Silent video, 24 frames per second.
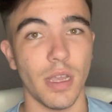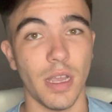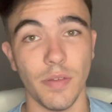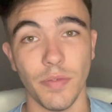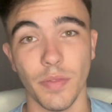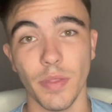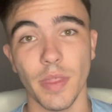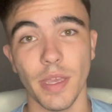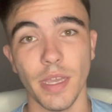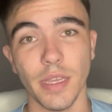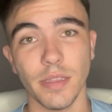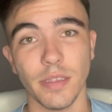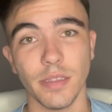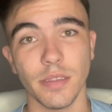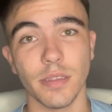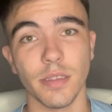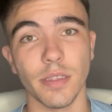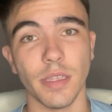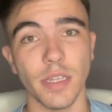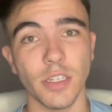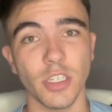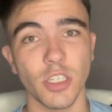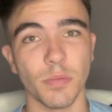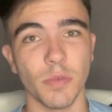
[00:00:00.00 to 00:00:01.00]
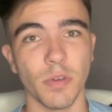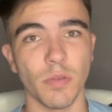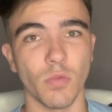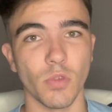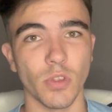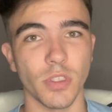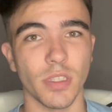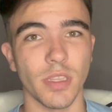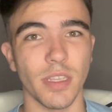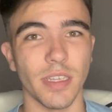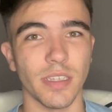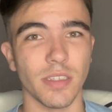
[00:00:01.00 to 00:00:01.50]
After that, the Dutchman
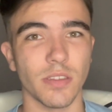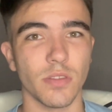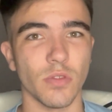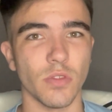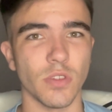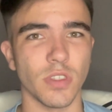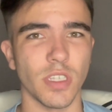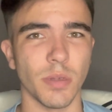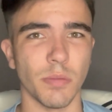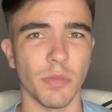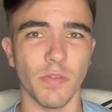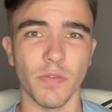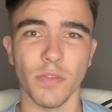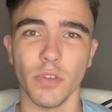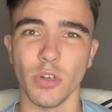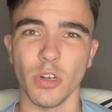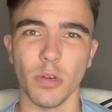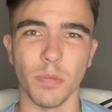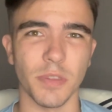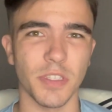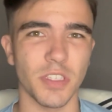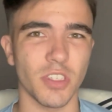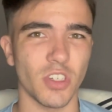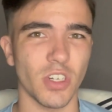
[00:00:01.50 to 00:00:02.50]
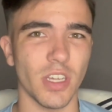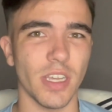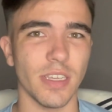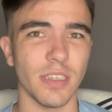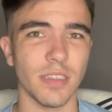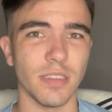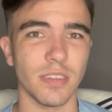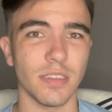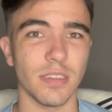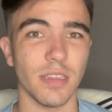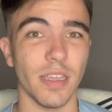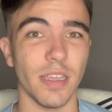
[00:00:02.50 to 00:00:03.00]
was linked to some of Europe's giants